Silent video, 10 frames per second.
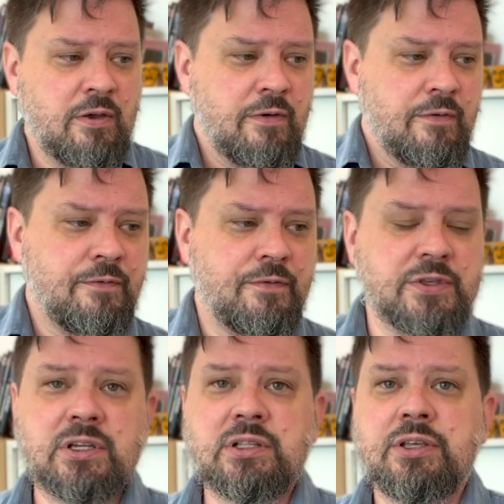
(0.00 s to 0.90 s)

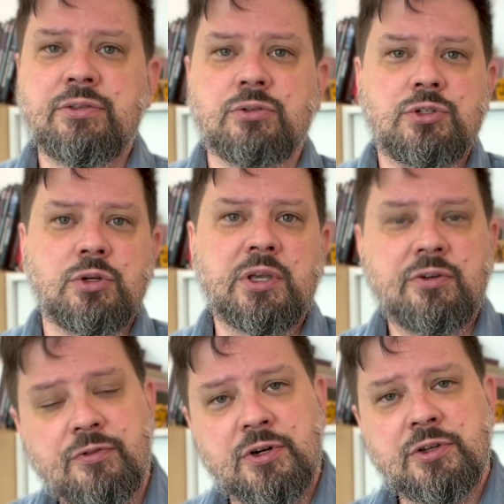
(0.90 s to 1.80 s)
physically through doing
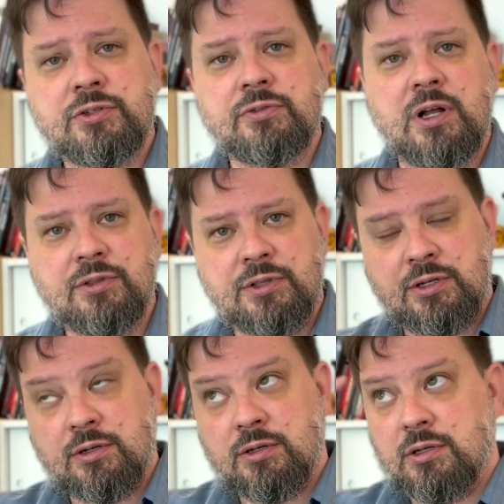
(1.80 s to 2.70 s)
first, rather
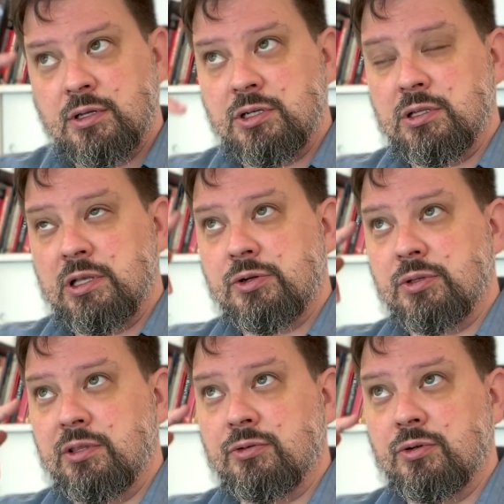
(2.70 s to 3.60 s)
than
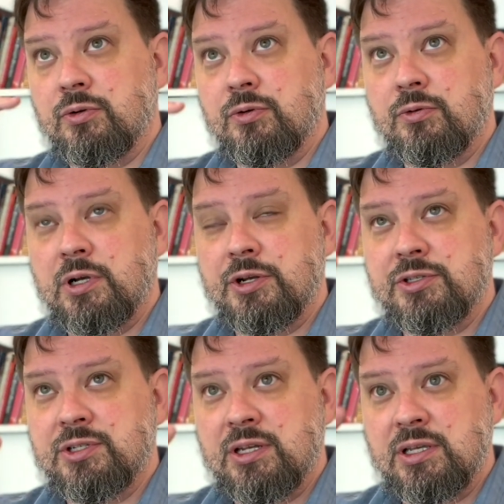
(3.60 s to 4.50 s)
intellectually through
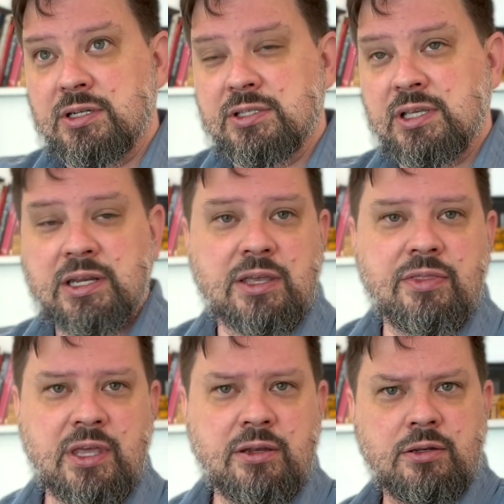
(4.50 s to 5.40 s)
understanding and deciding
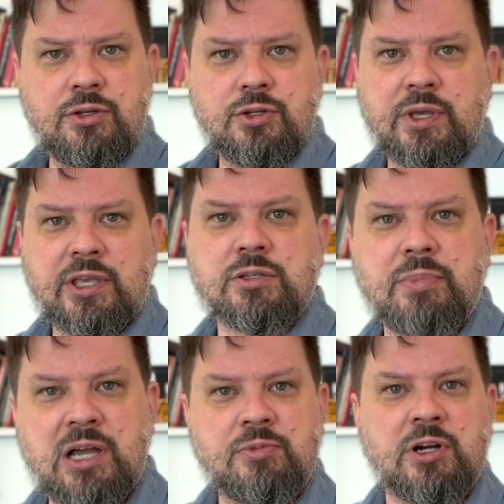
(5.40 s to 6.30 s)
and then doing as a
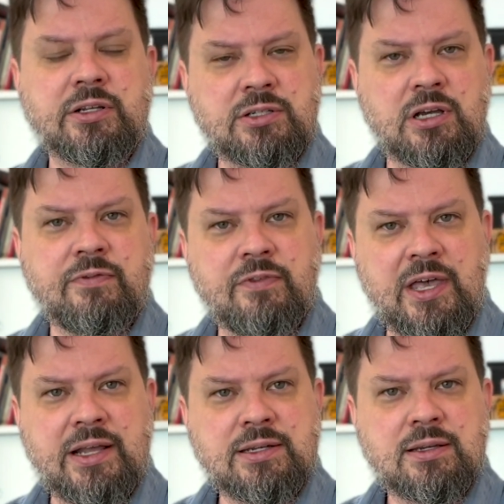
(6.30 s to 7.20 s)
byproduct of
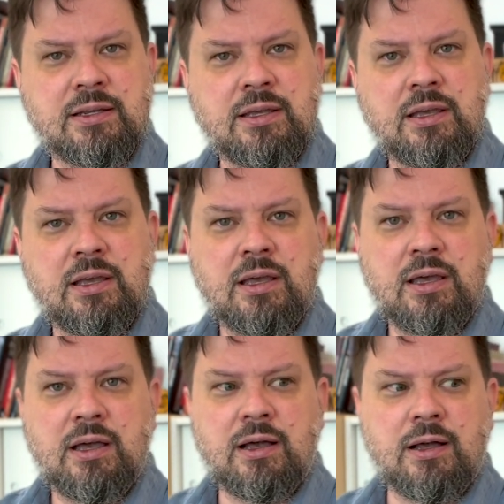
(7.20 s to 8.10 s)
that.
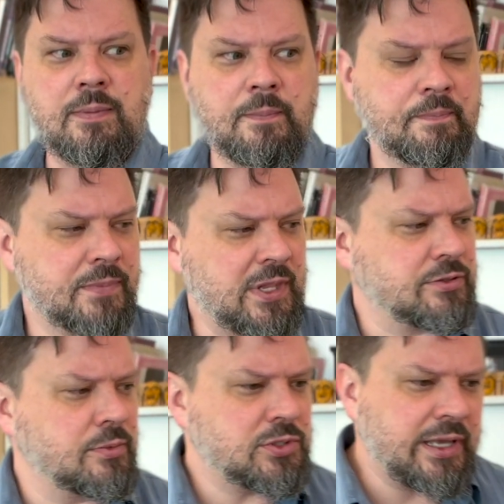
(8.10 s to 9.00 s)

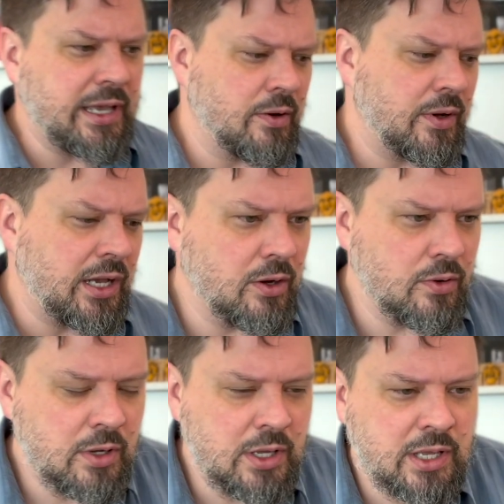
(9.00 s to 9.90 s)
It's almost like
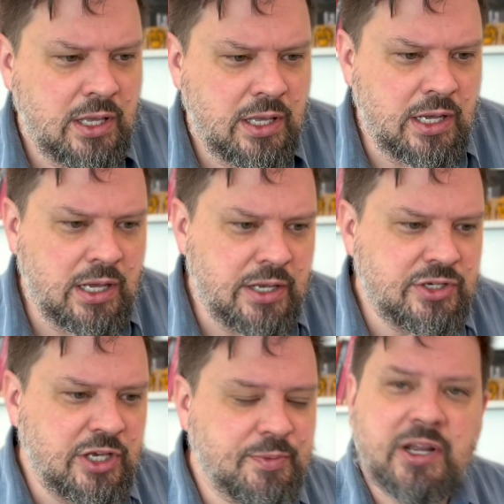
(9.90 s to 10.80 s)
how
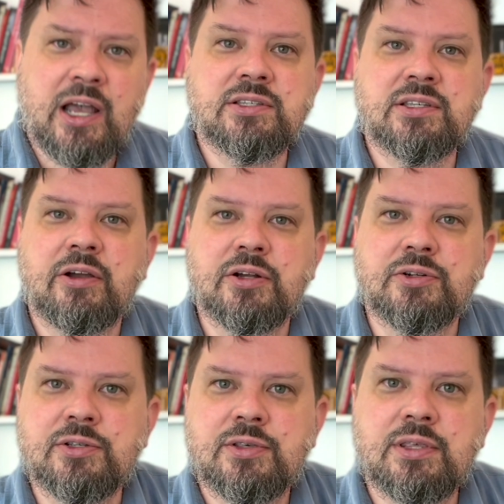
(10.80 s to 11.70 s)
Shakespeare has his
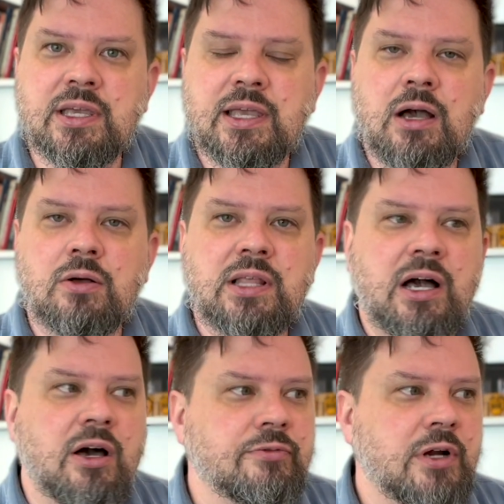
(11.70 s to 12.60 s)
characters think out
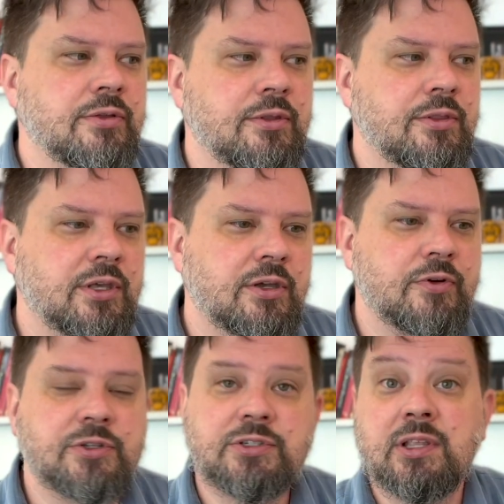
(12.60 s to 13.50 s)
loud rather than think
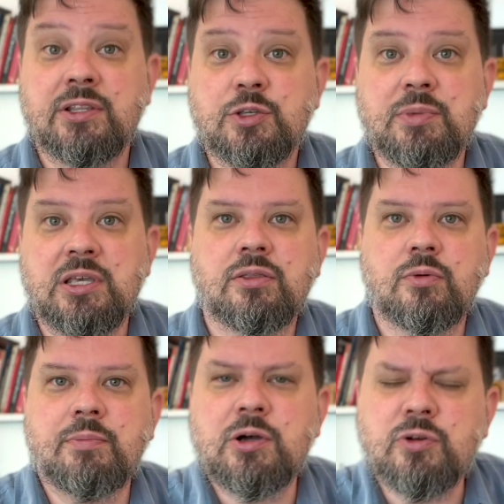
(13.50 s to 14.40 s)
first and then speak, the
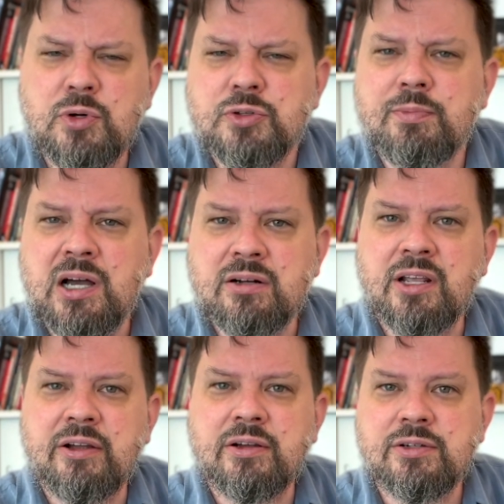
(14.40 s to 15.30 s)
way most modern
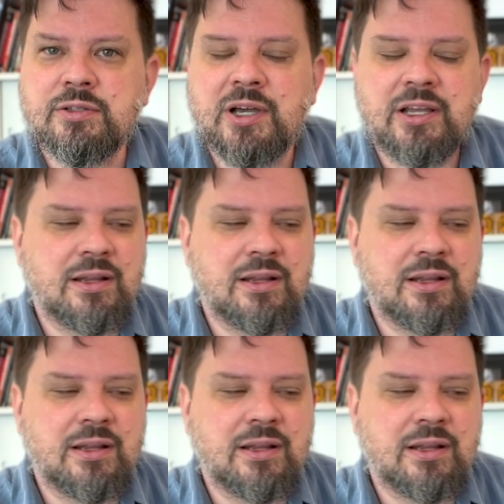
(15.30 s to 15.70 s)
characters might.